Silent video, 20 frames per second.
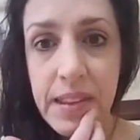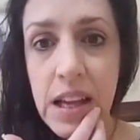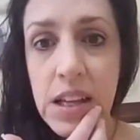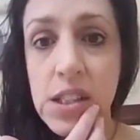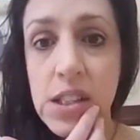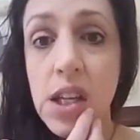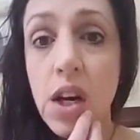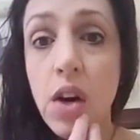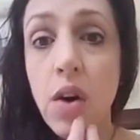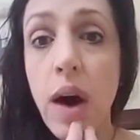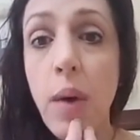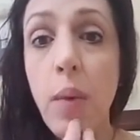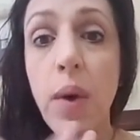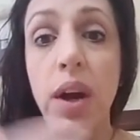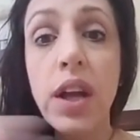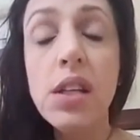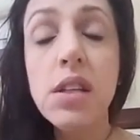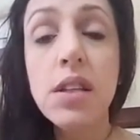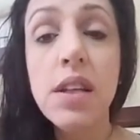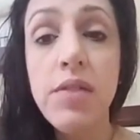So I
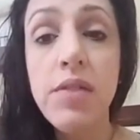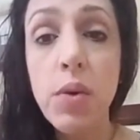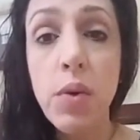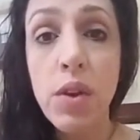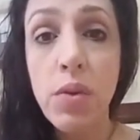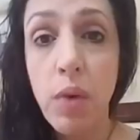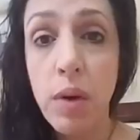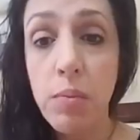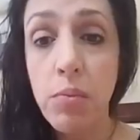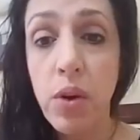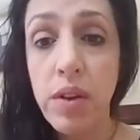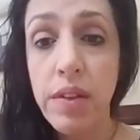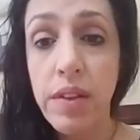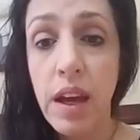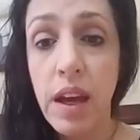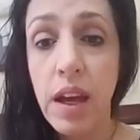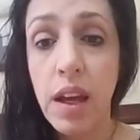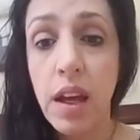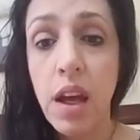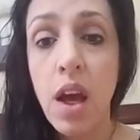wanted to leave you with one more
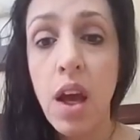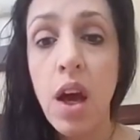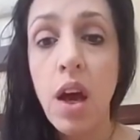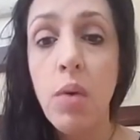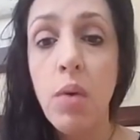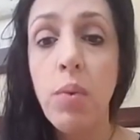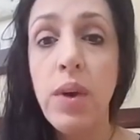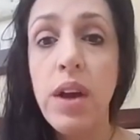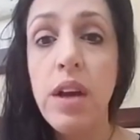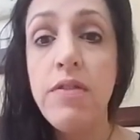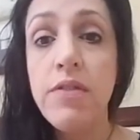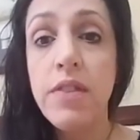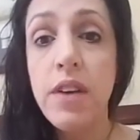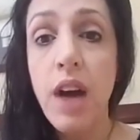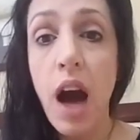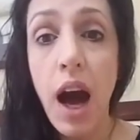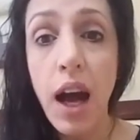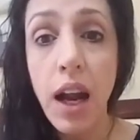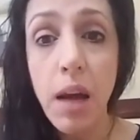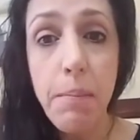thing. We've
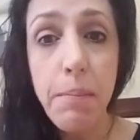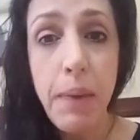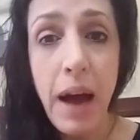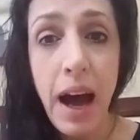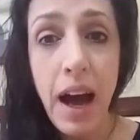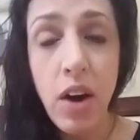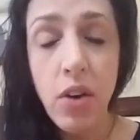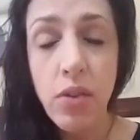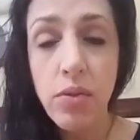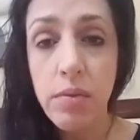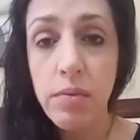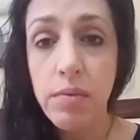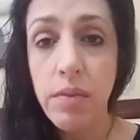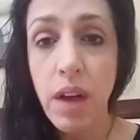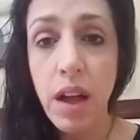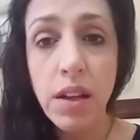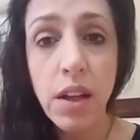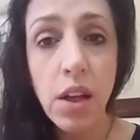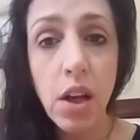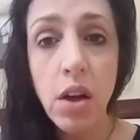got about
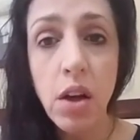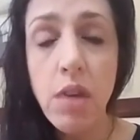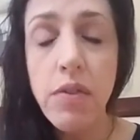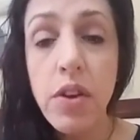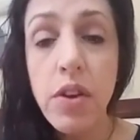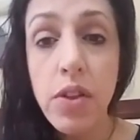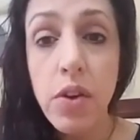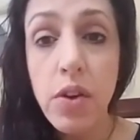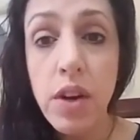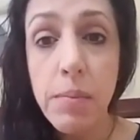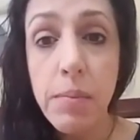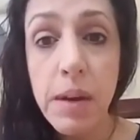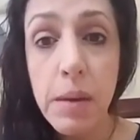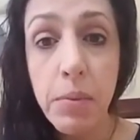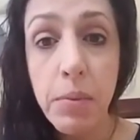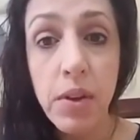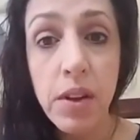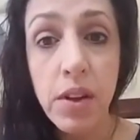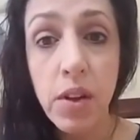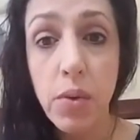a little over 30
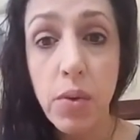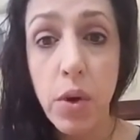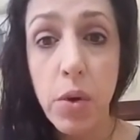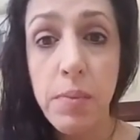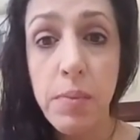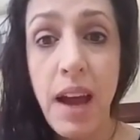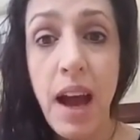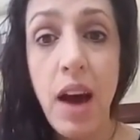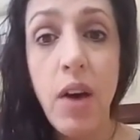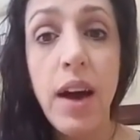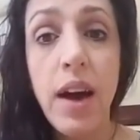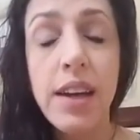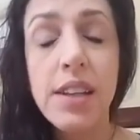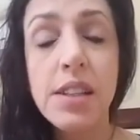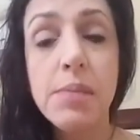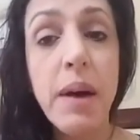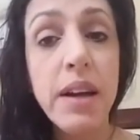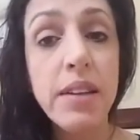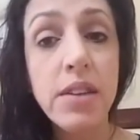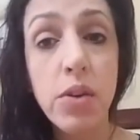people in the group now. I
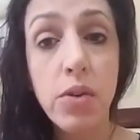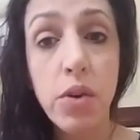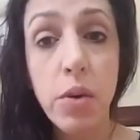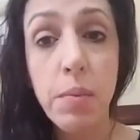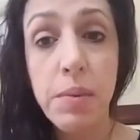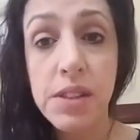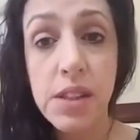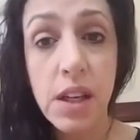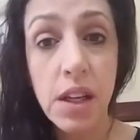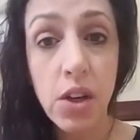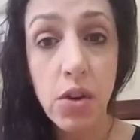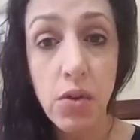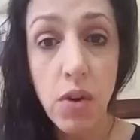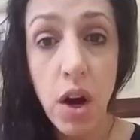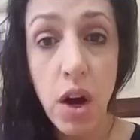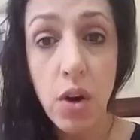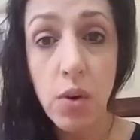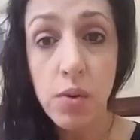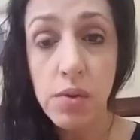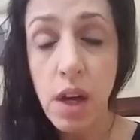expect the group is going to
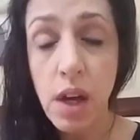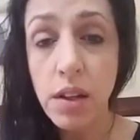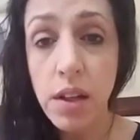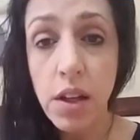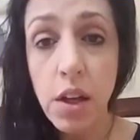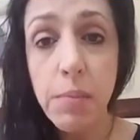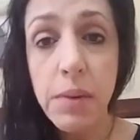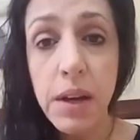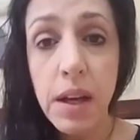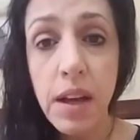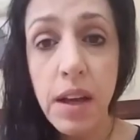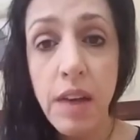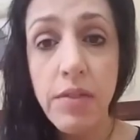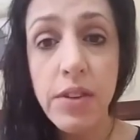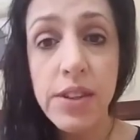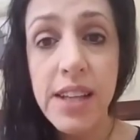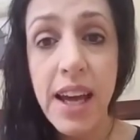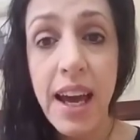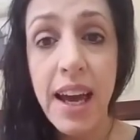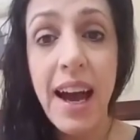grow a little bit
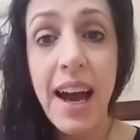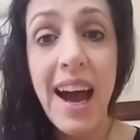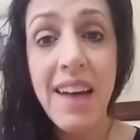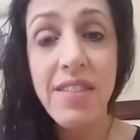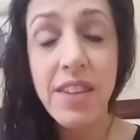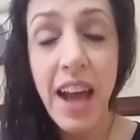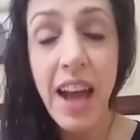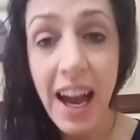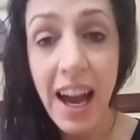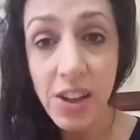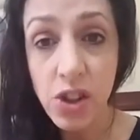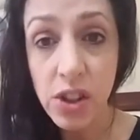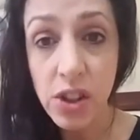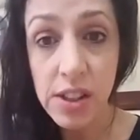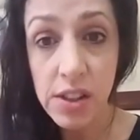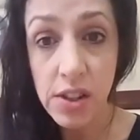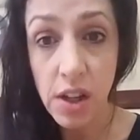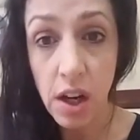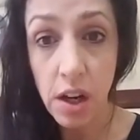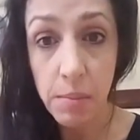every day. I haven't actually
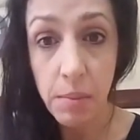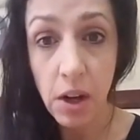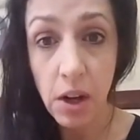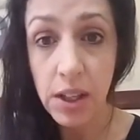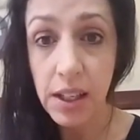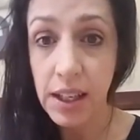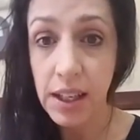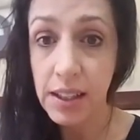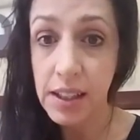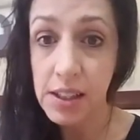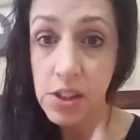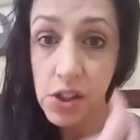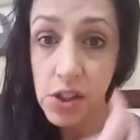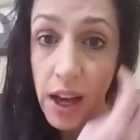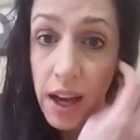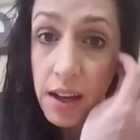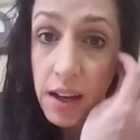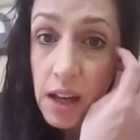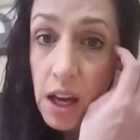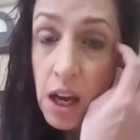started marketing this
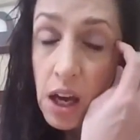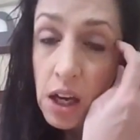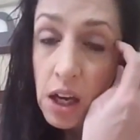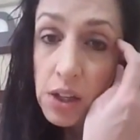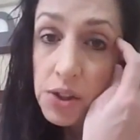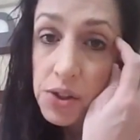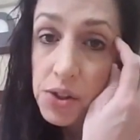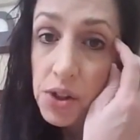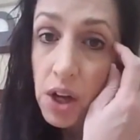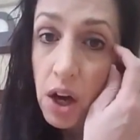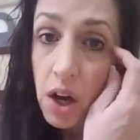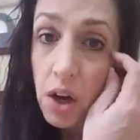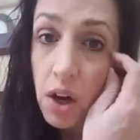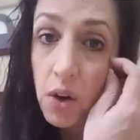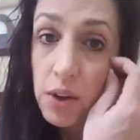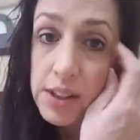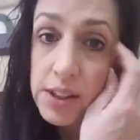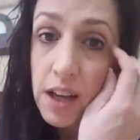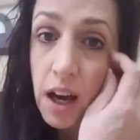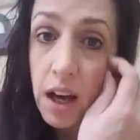yet,
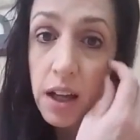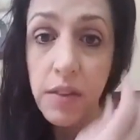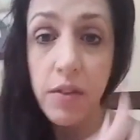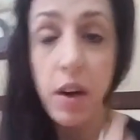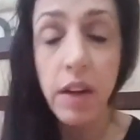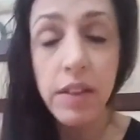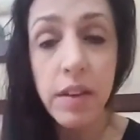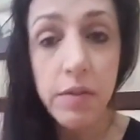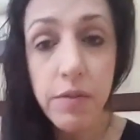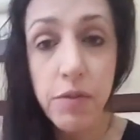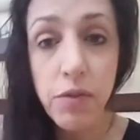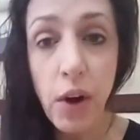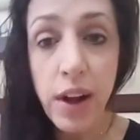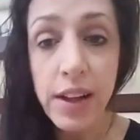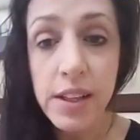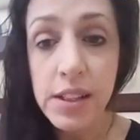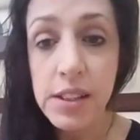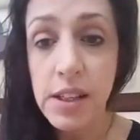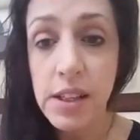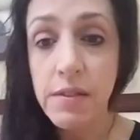so it's kind of on the
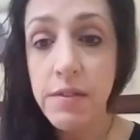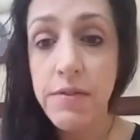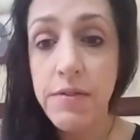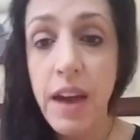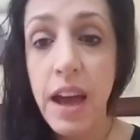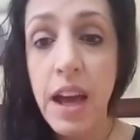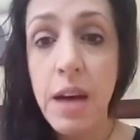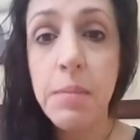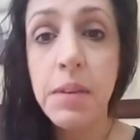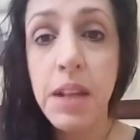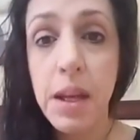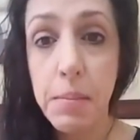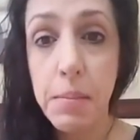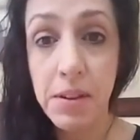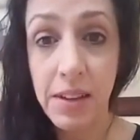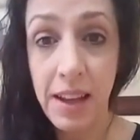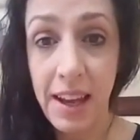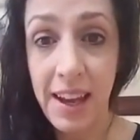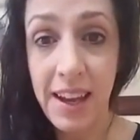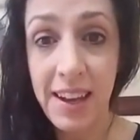friends and family
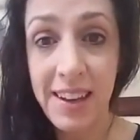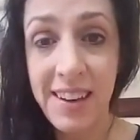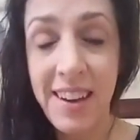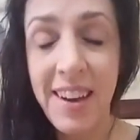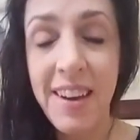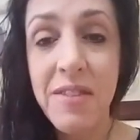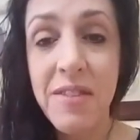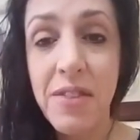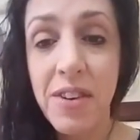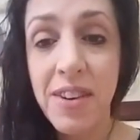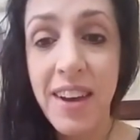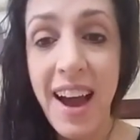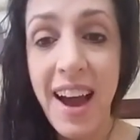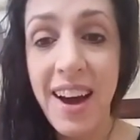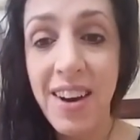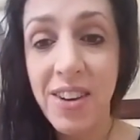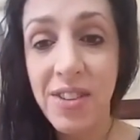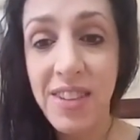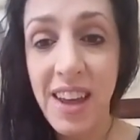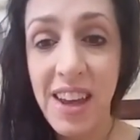plan for
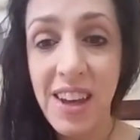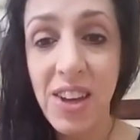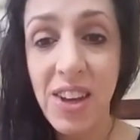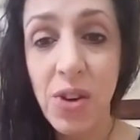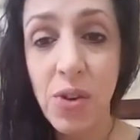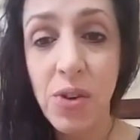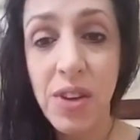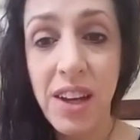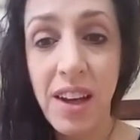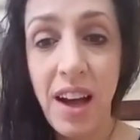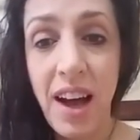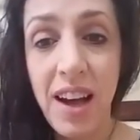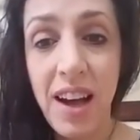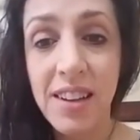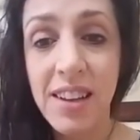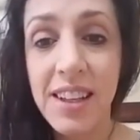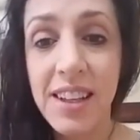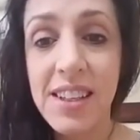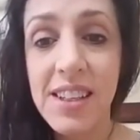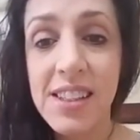now. Thank you.
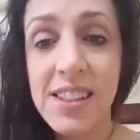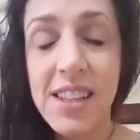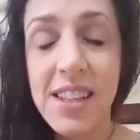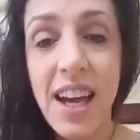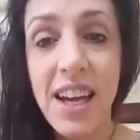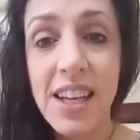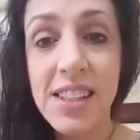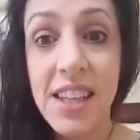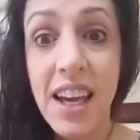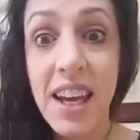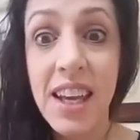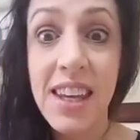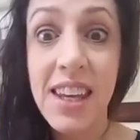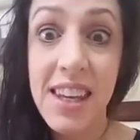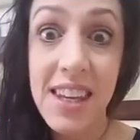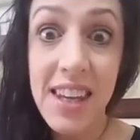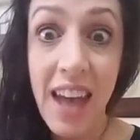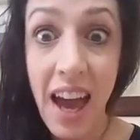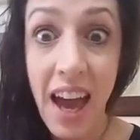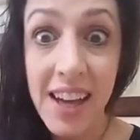Linda says
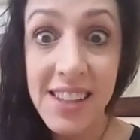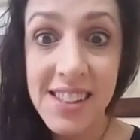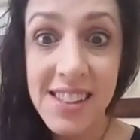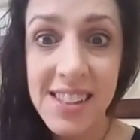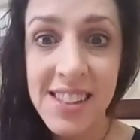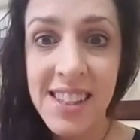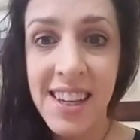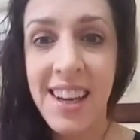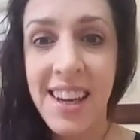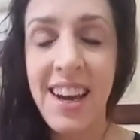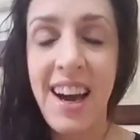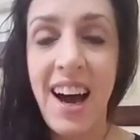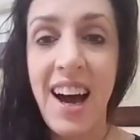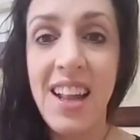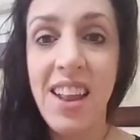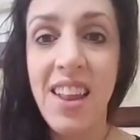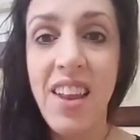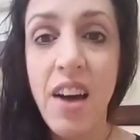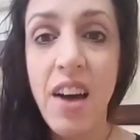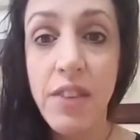yes. I
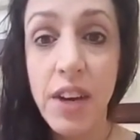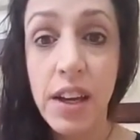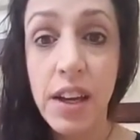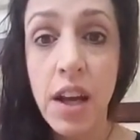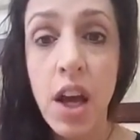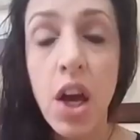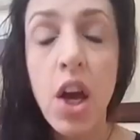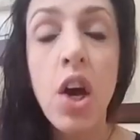love it.